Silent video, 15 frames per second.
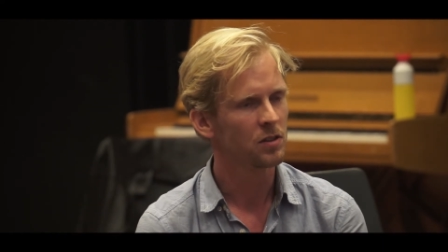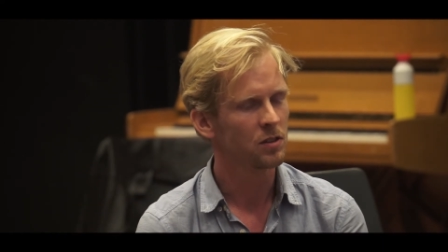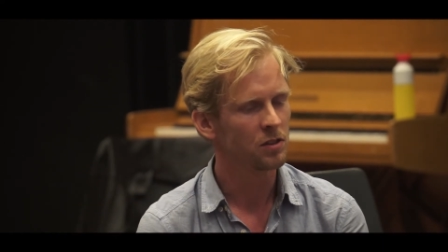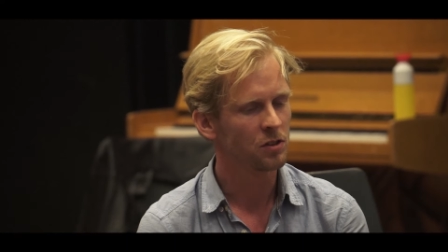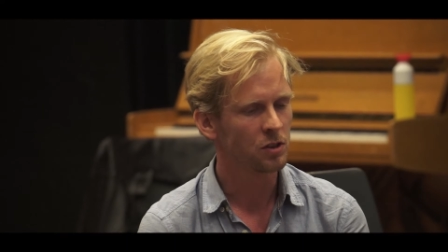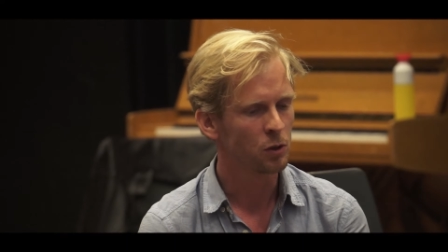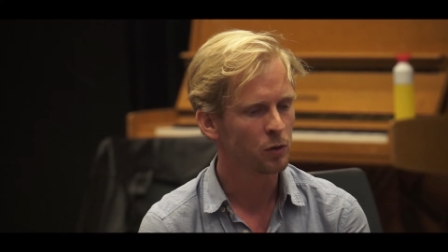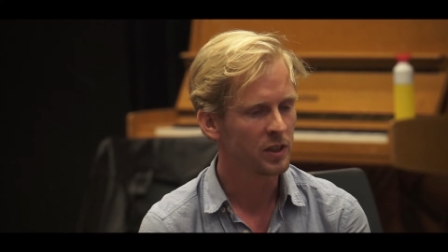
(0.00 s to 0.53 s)

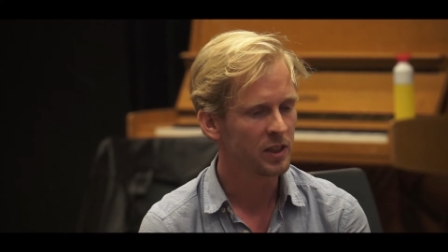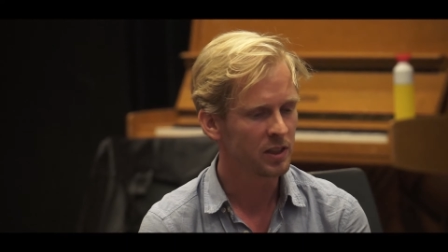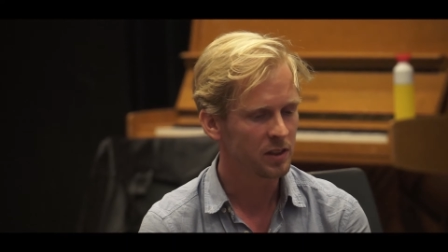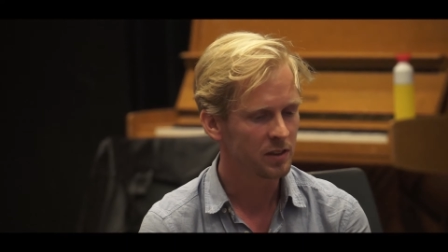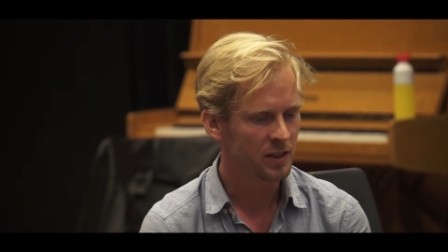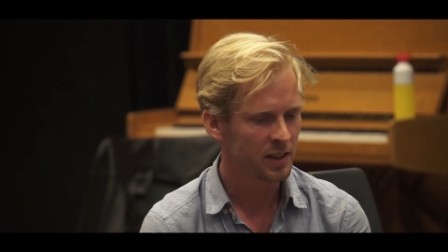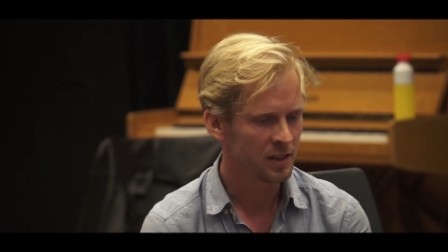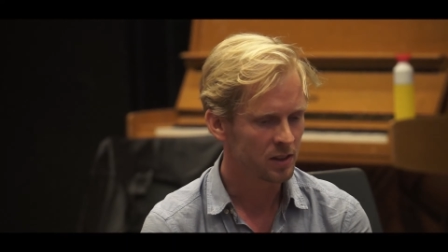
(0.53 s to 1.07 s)
So needed,
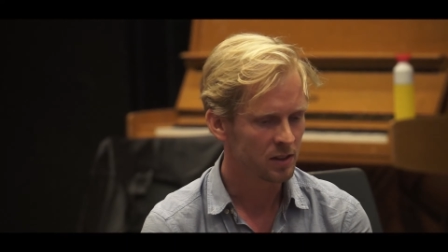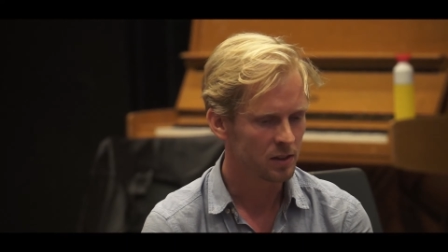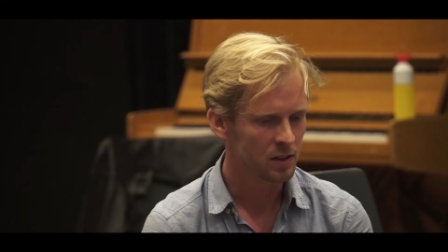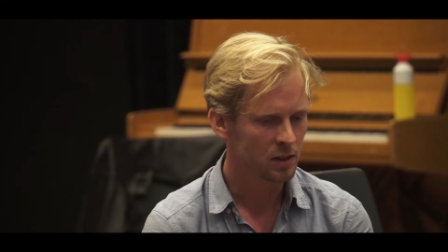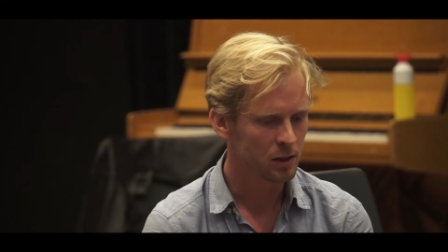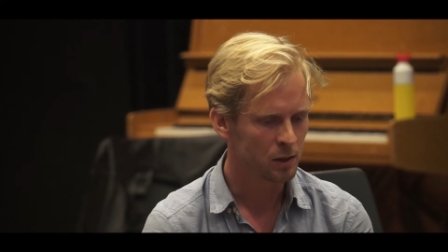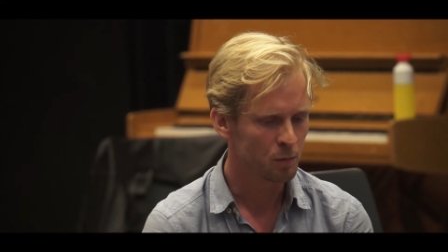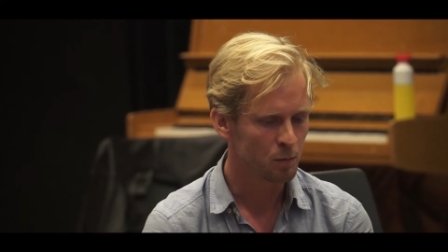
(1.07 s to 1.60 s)
and
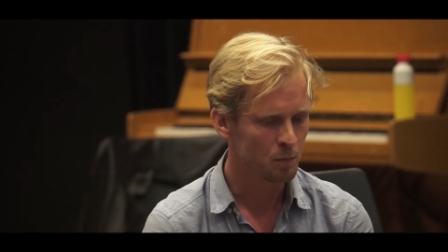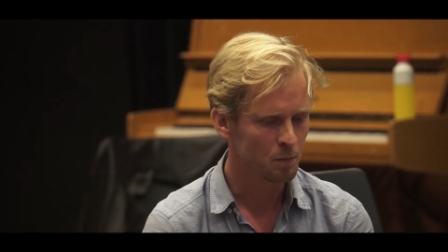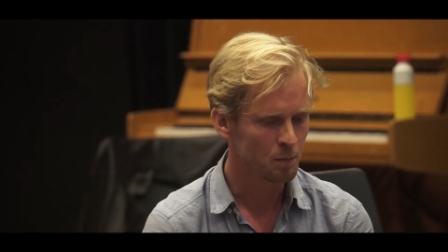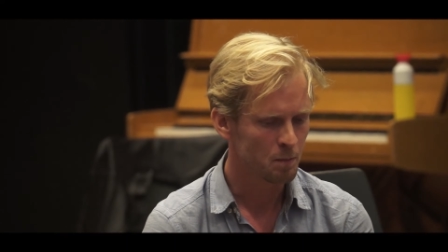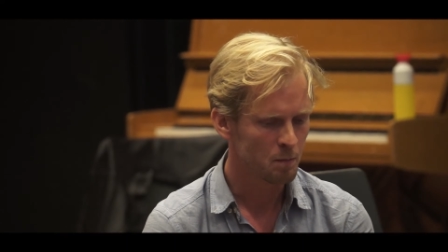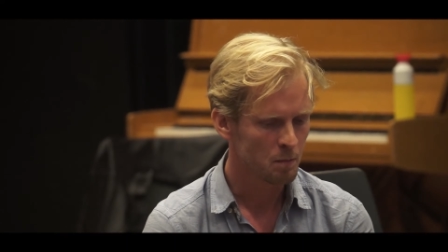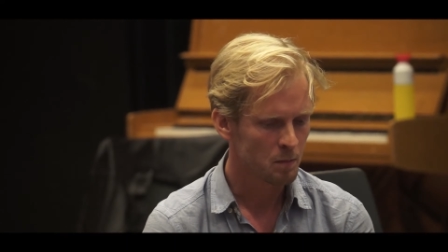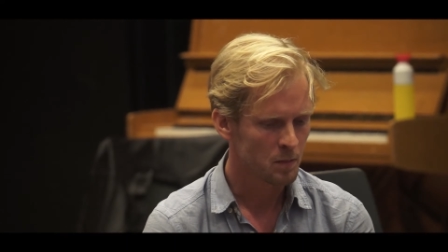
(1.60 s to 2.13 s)

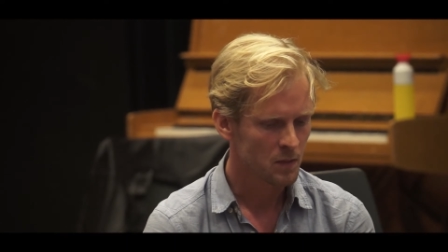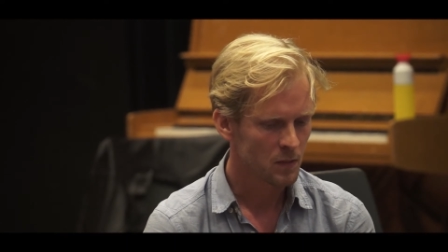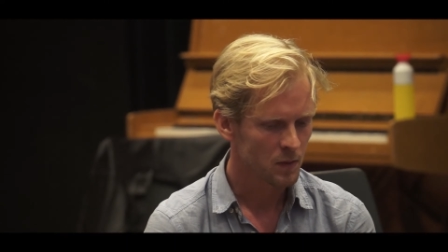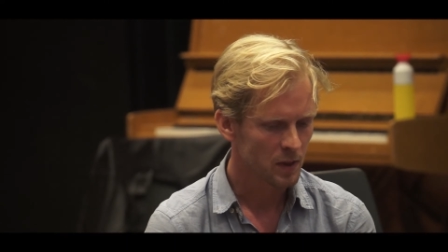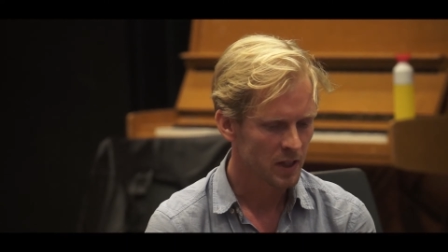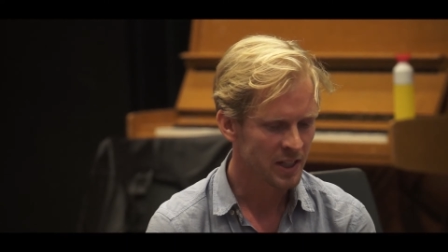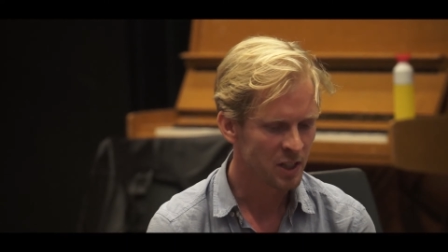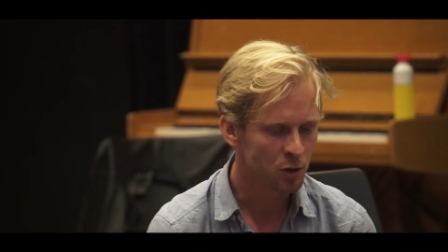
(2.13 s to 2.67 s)

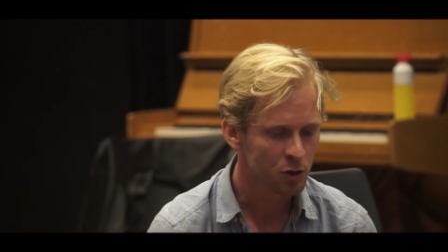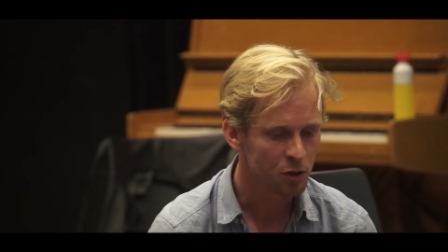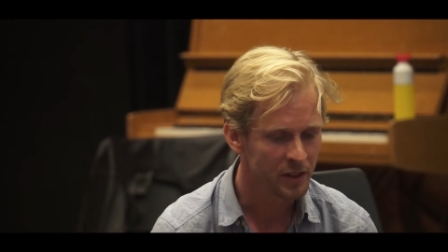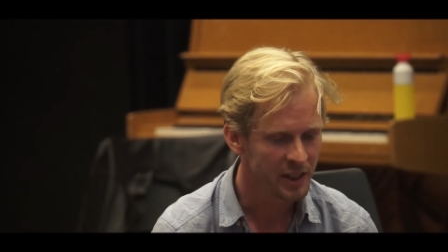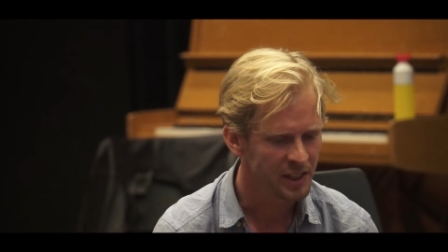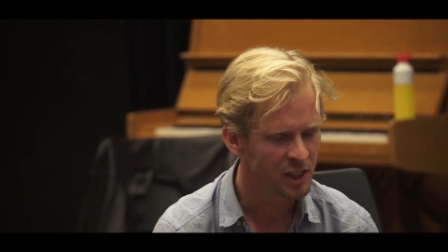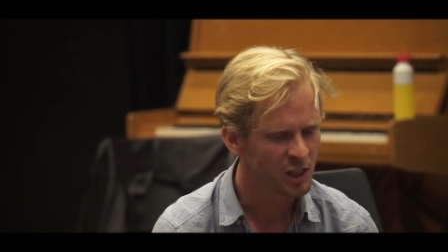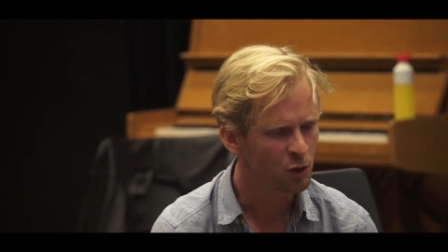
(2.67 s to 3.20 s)
and you're
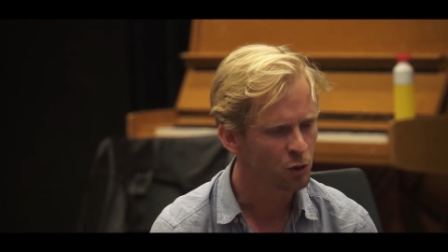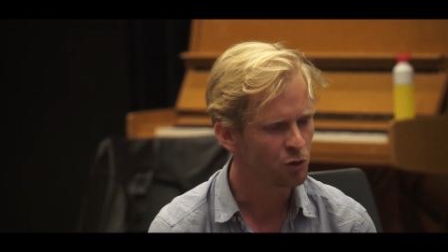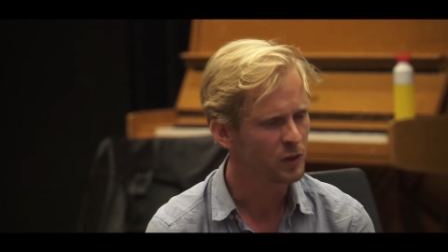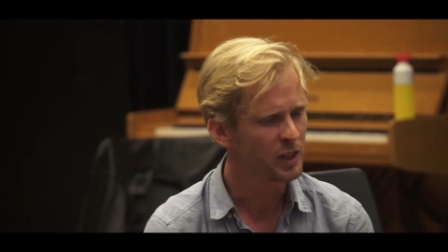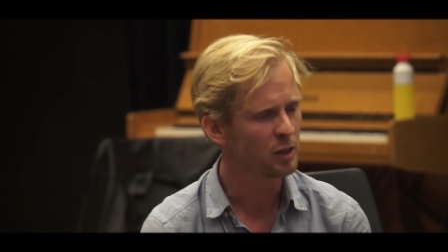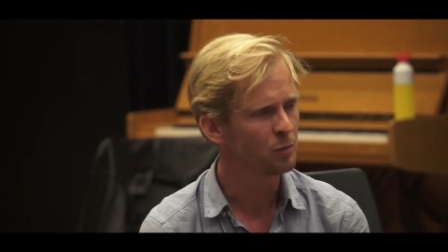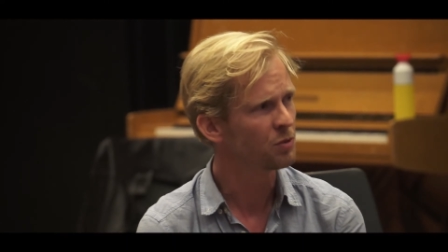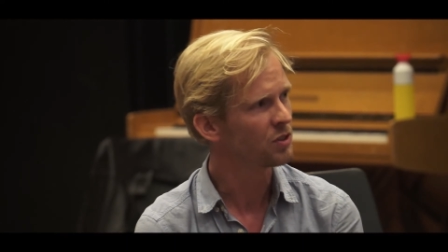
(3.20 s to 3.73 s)
creating new
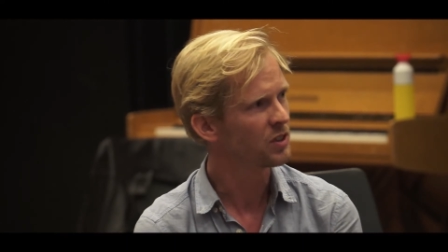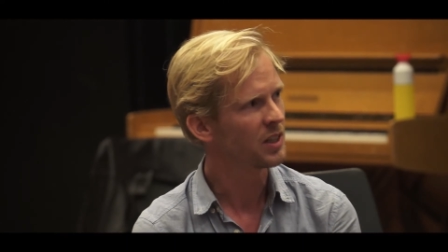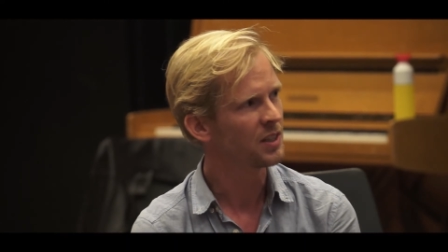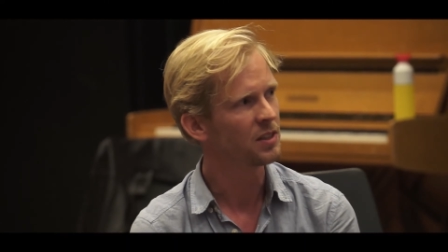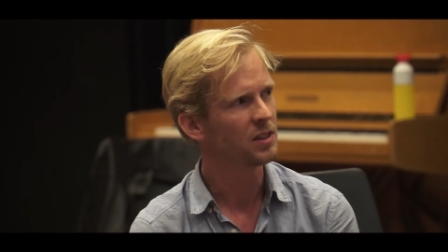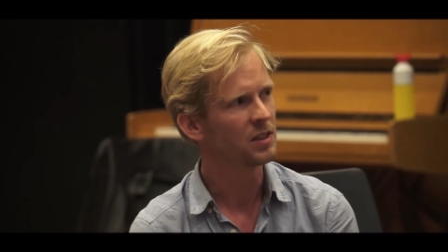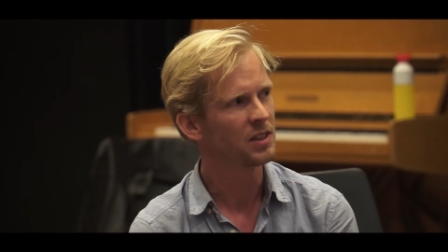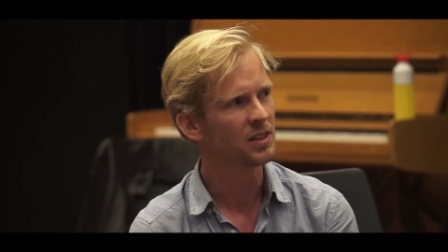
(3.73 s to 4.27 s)
dreams,
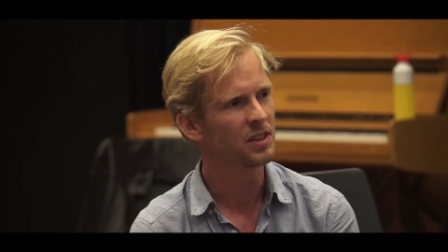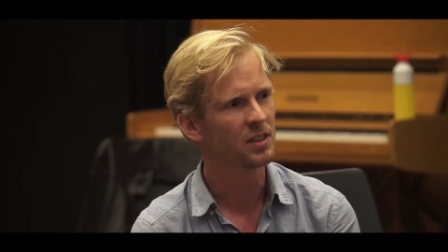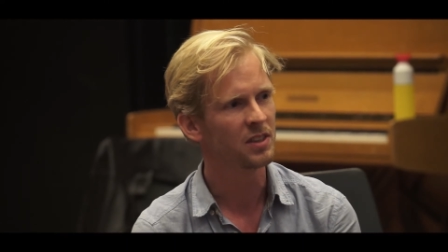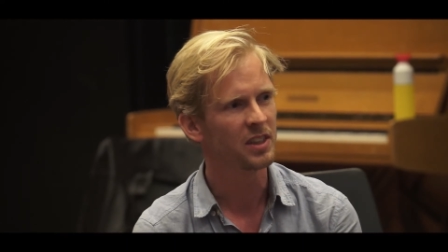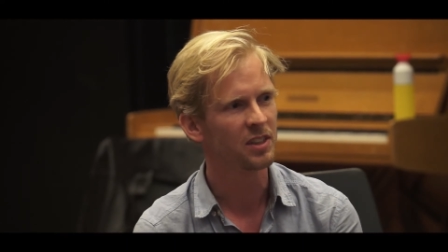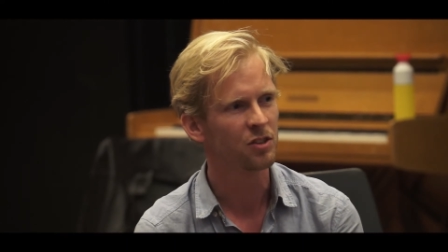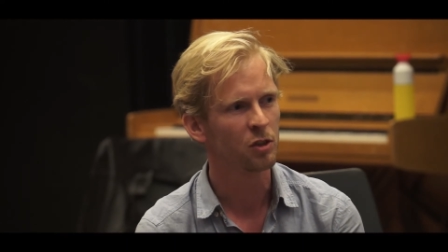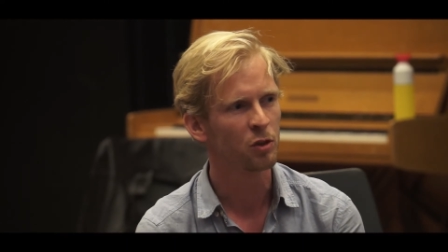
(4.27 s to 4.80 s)
and
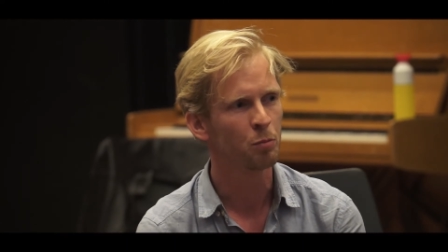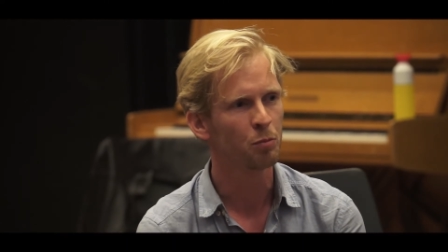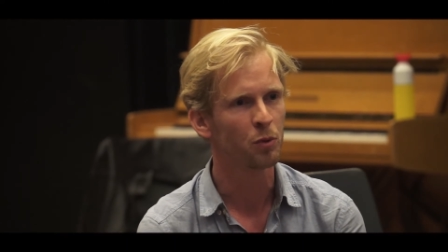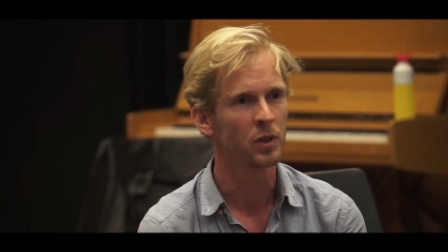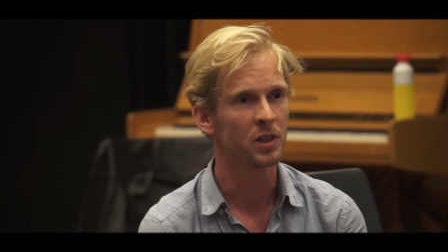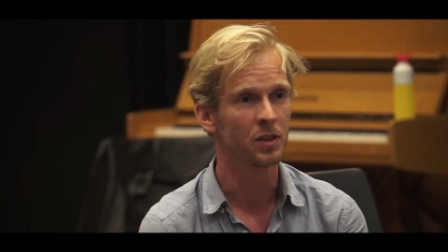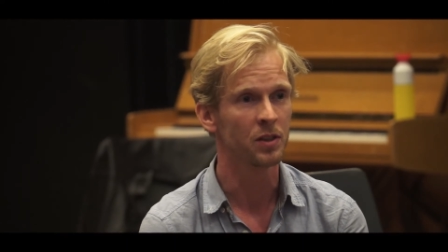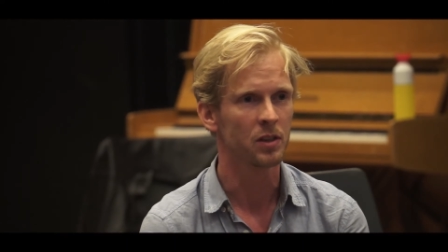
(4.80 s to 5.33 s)
that's so
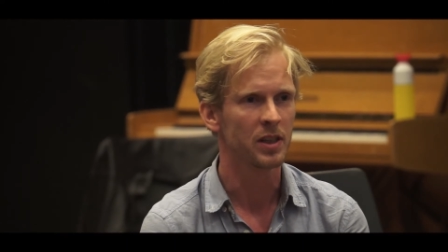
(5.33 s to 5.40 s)
important.